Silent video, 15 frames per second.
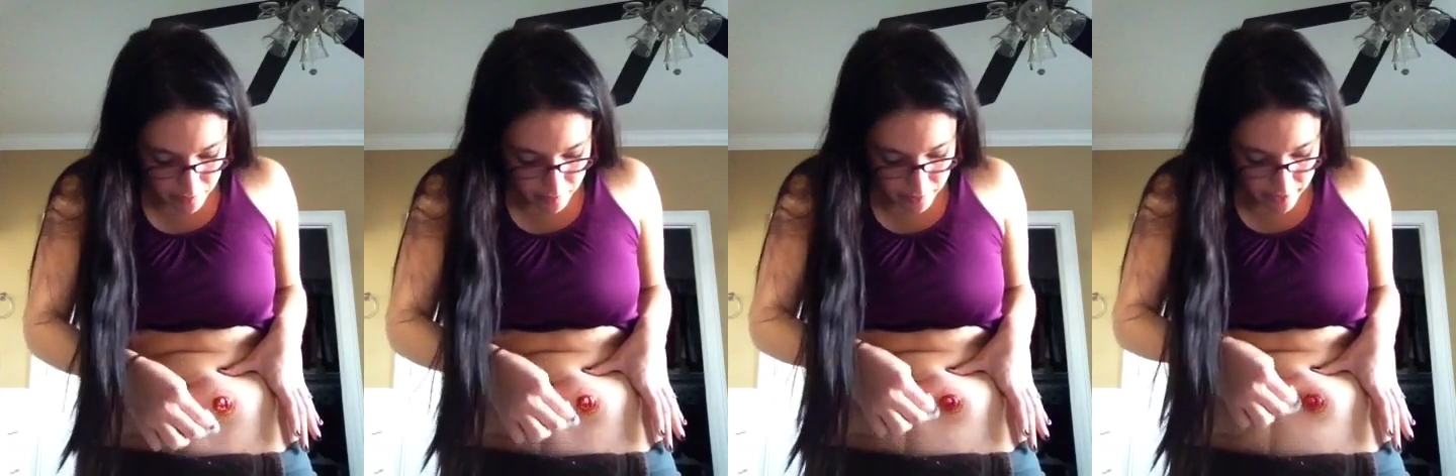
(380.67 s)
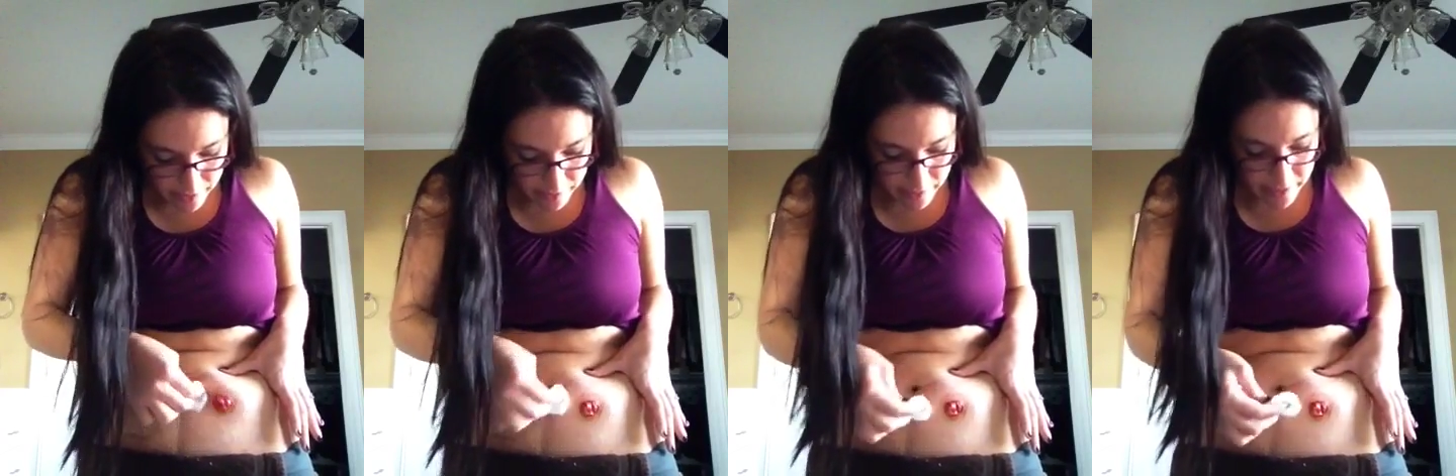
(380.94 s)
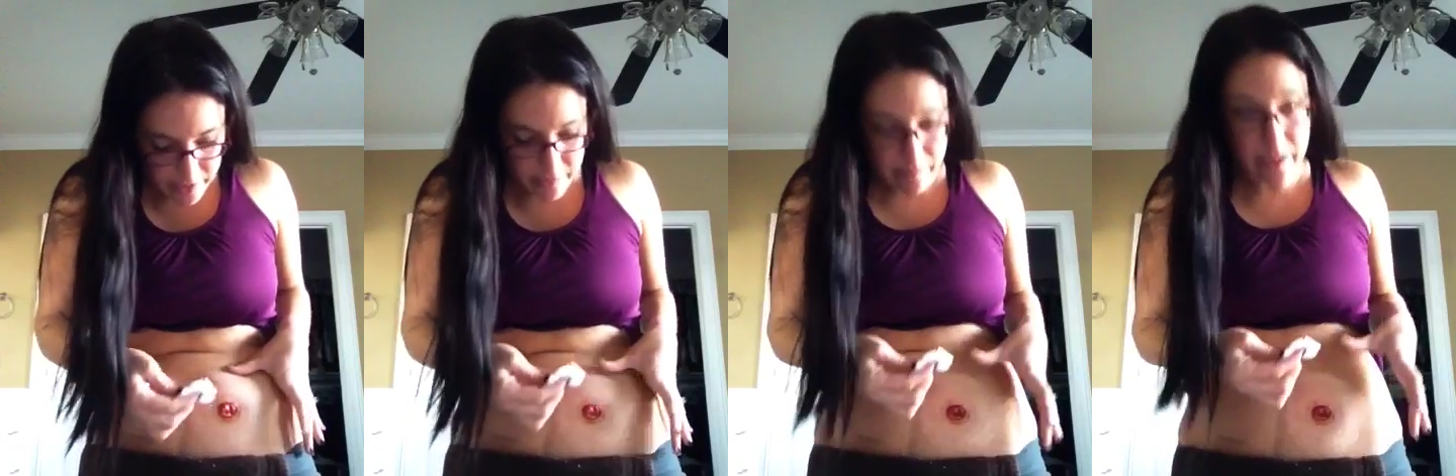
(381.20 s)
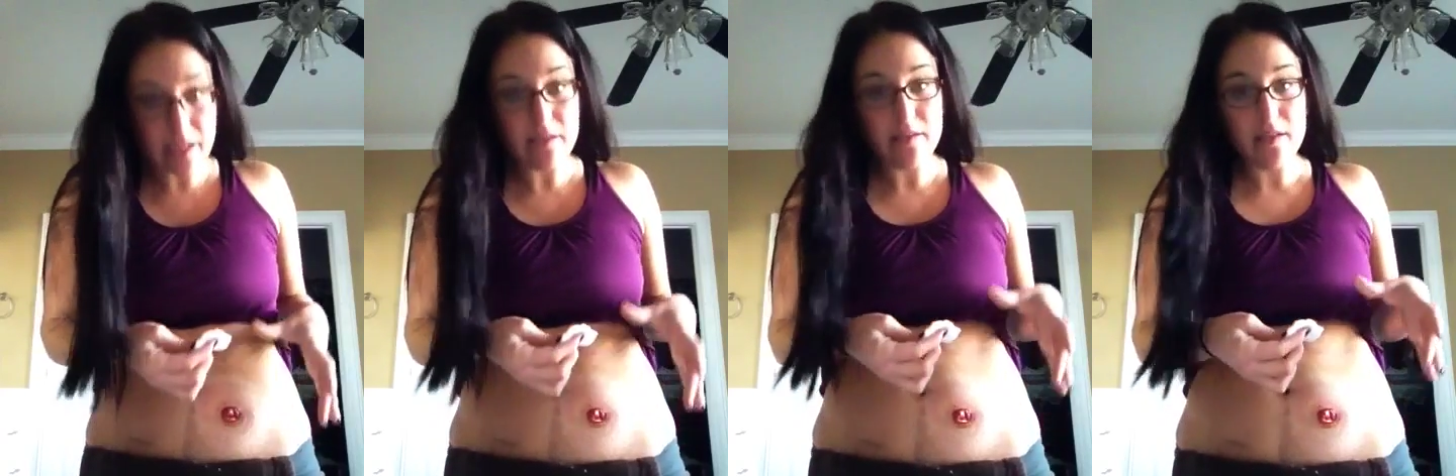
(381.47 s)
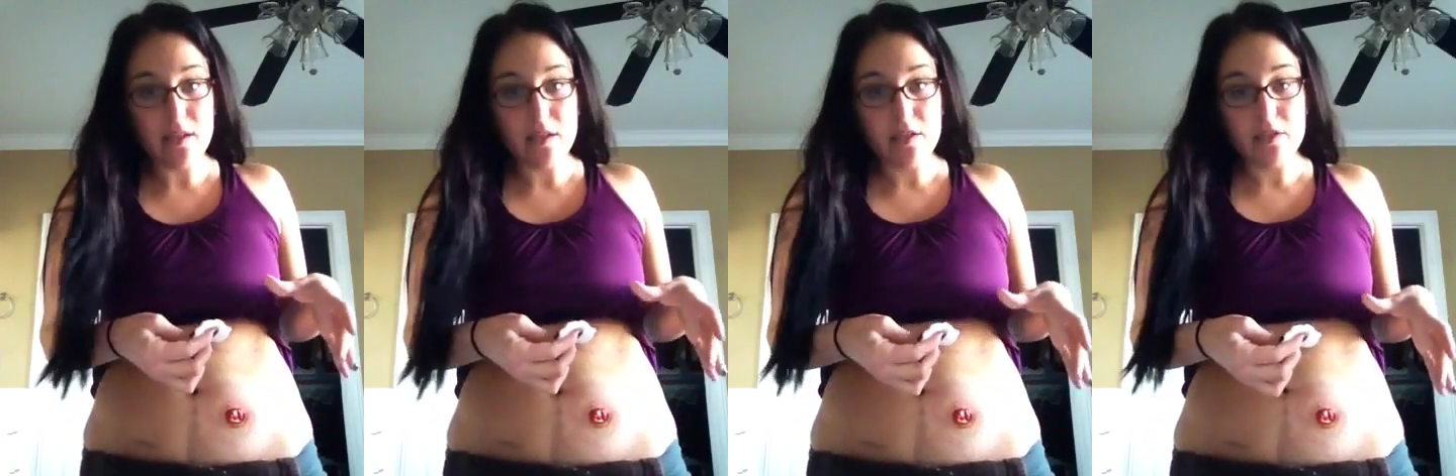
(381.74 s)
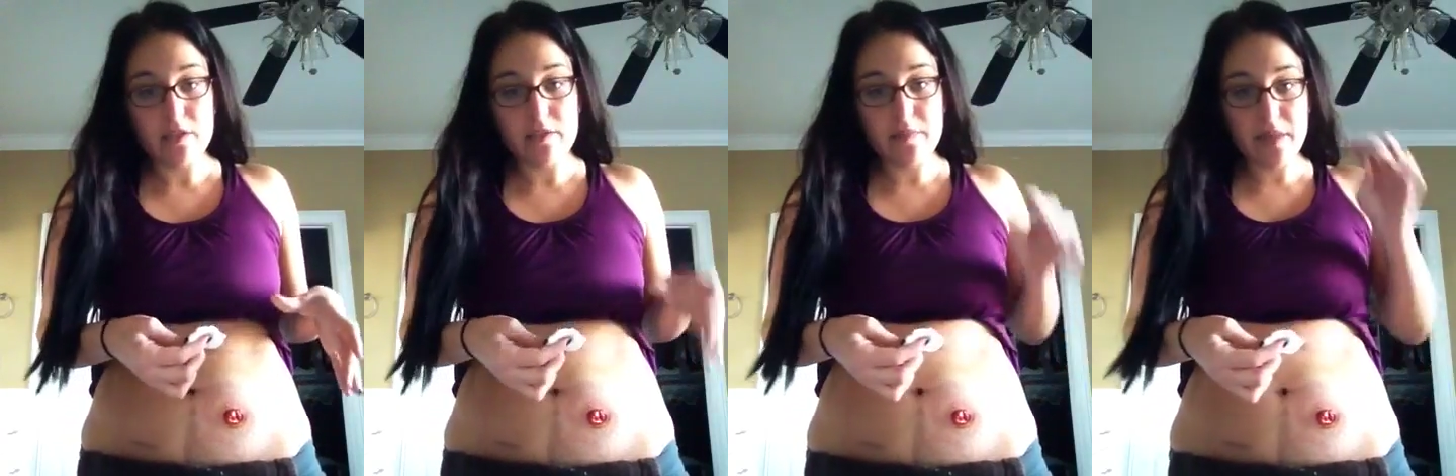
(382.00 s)
underneath me
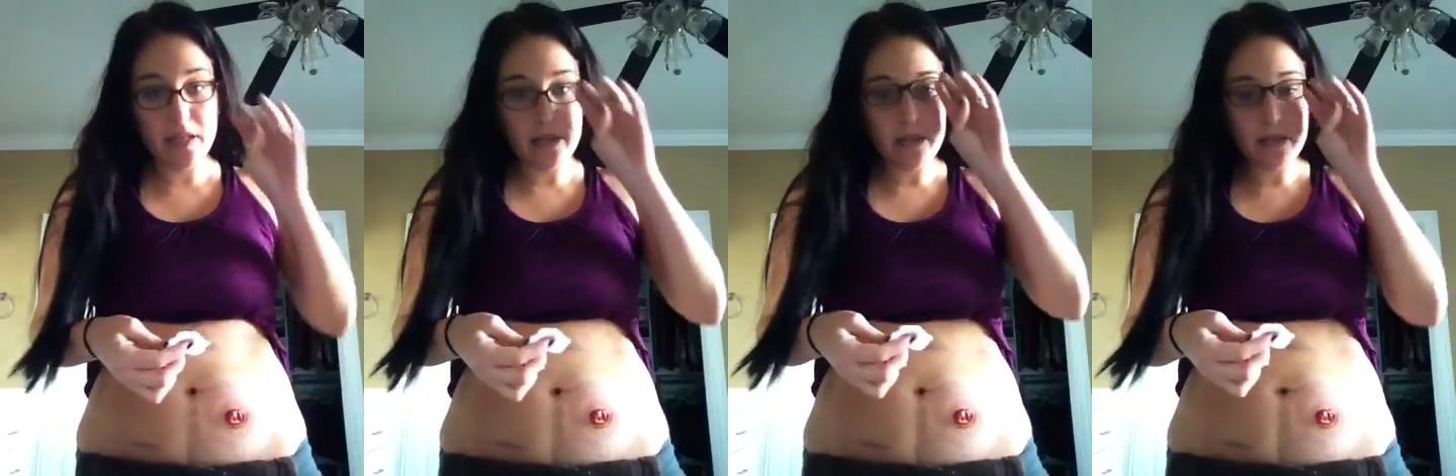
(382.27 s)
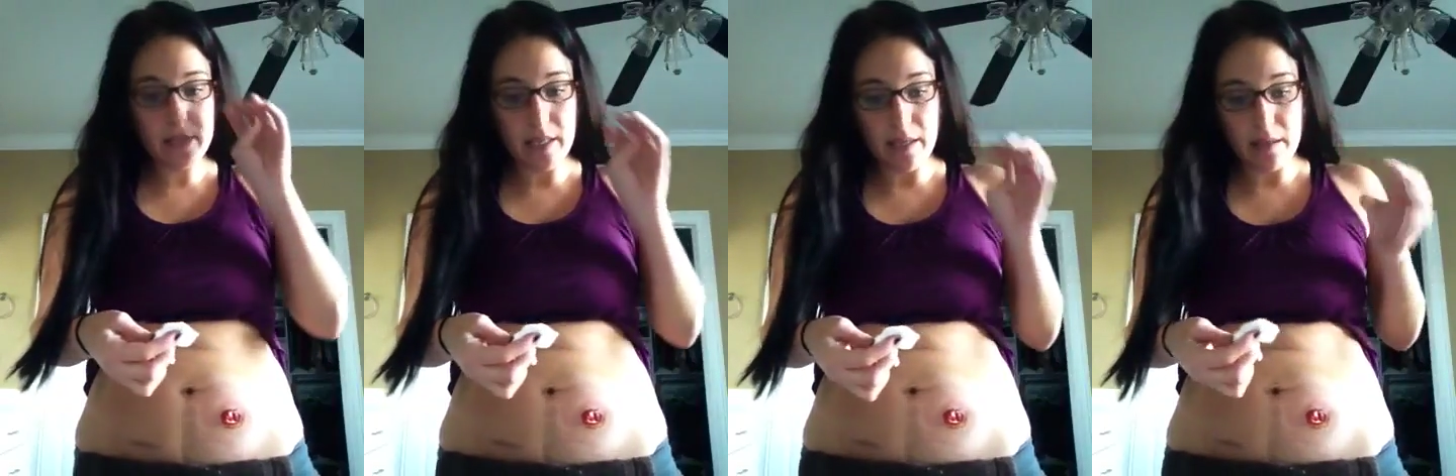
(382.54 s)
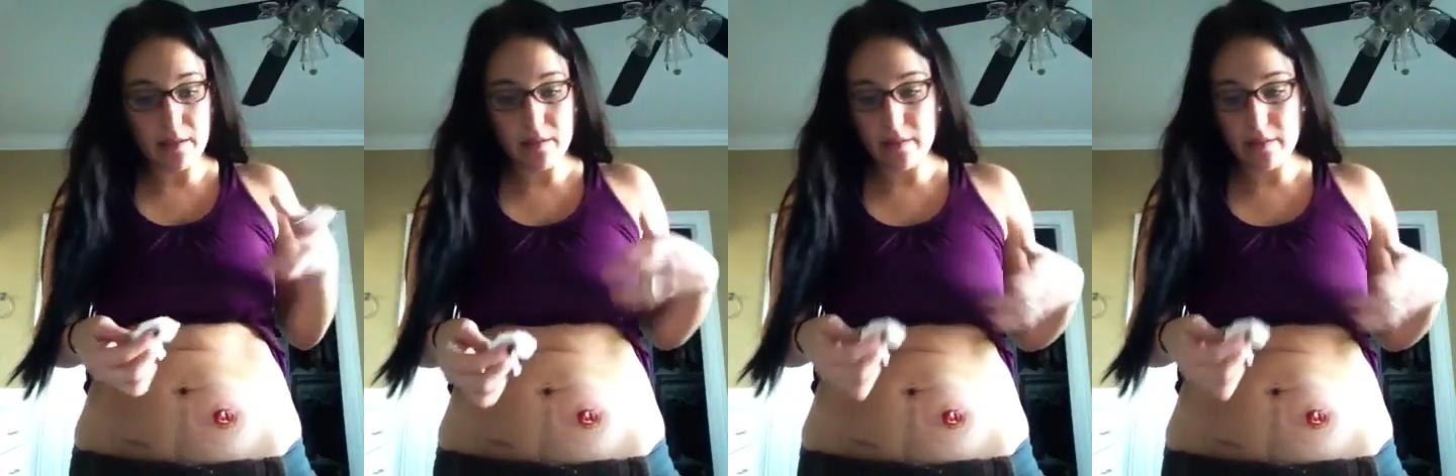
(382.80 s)
just because, like,